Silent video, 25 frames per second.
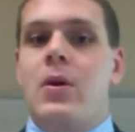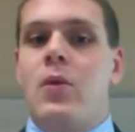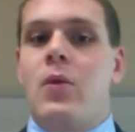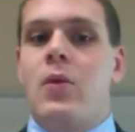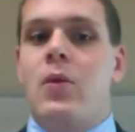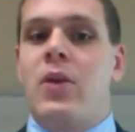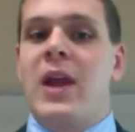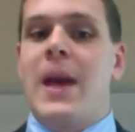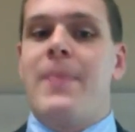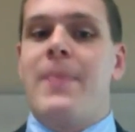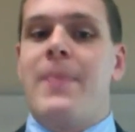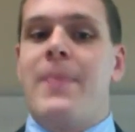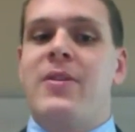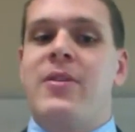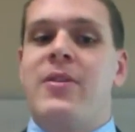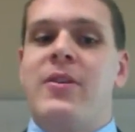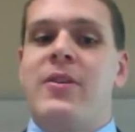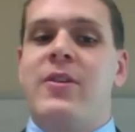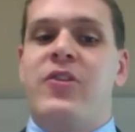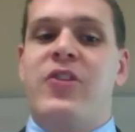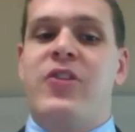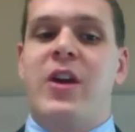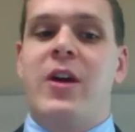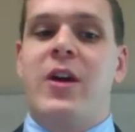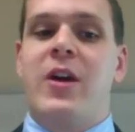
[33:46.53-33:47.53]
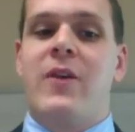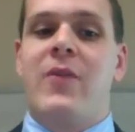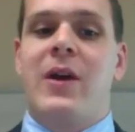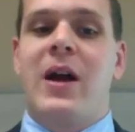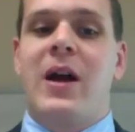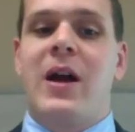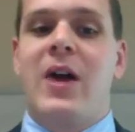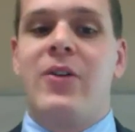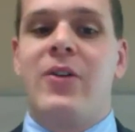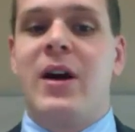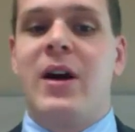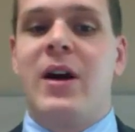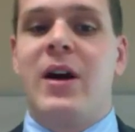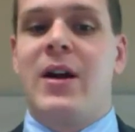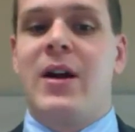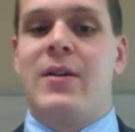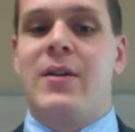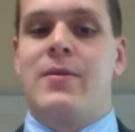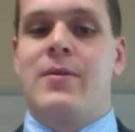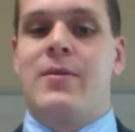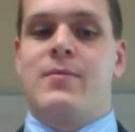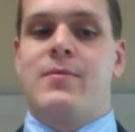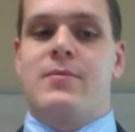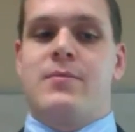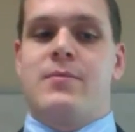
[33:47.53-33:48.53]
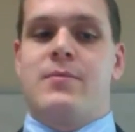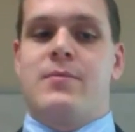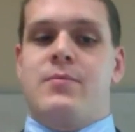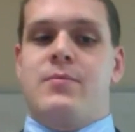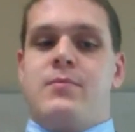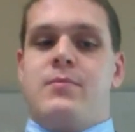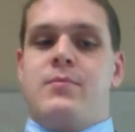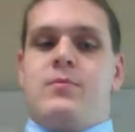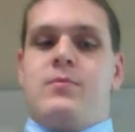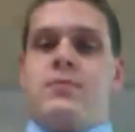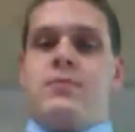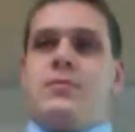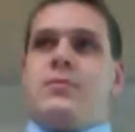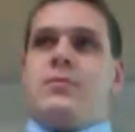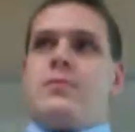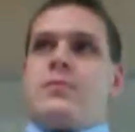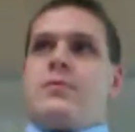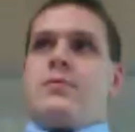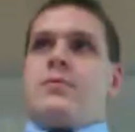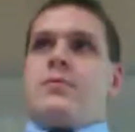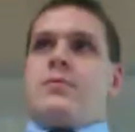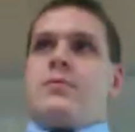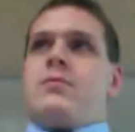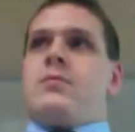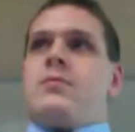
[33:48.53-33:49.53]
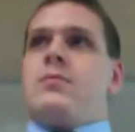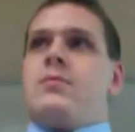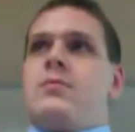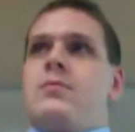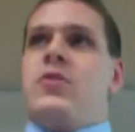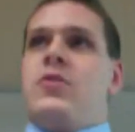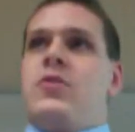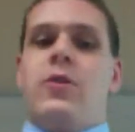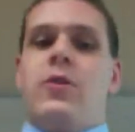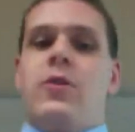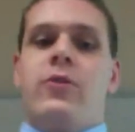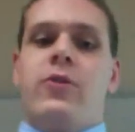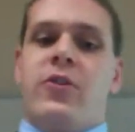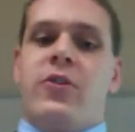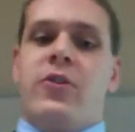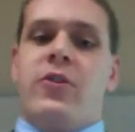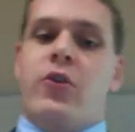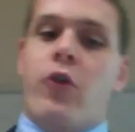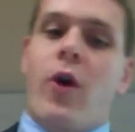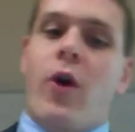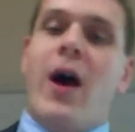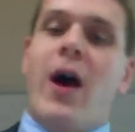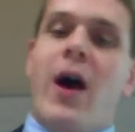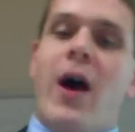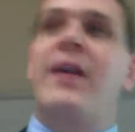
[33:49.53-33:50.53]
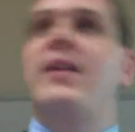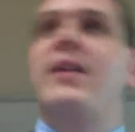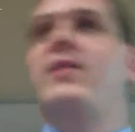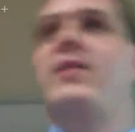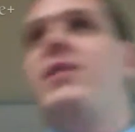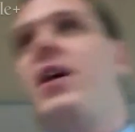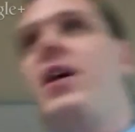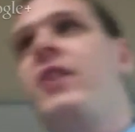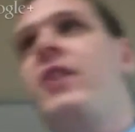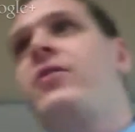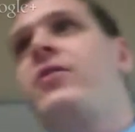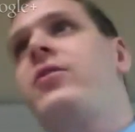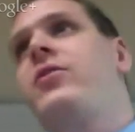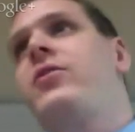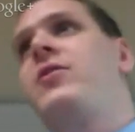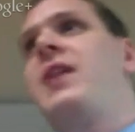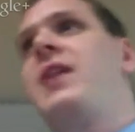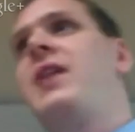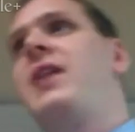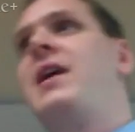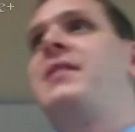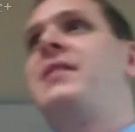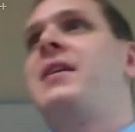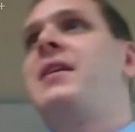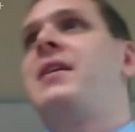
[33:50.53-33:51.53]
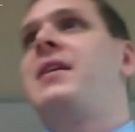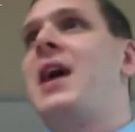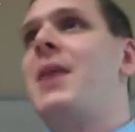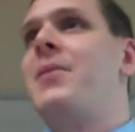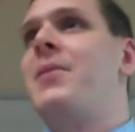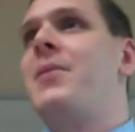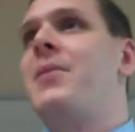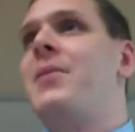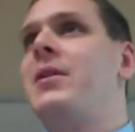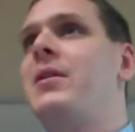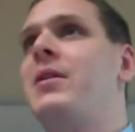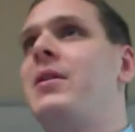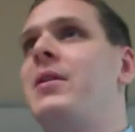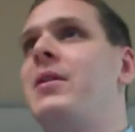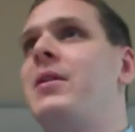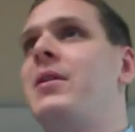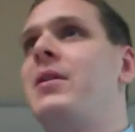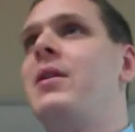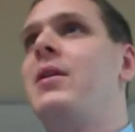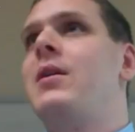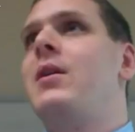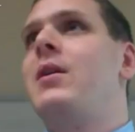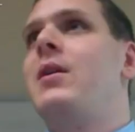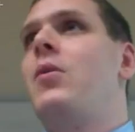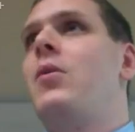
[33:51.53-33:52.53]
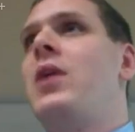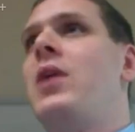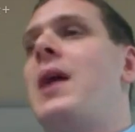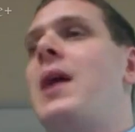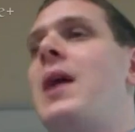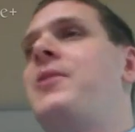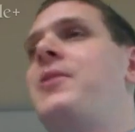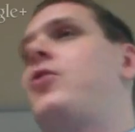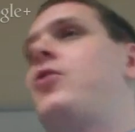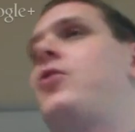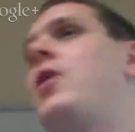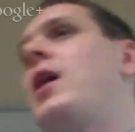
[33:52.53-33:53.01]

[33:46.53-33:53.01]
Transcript: What happened to the share of the guy who died? So, so there's Crockett and Dusk. They're tenants in common. What happened to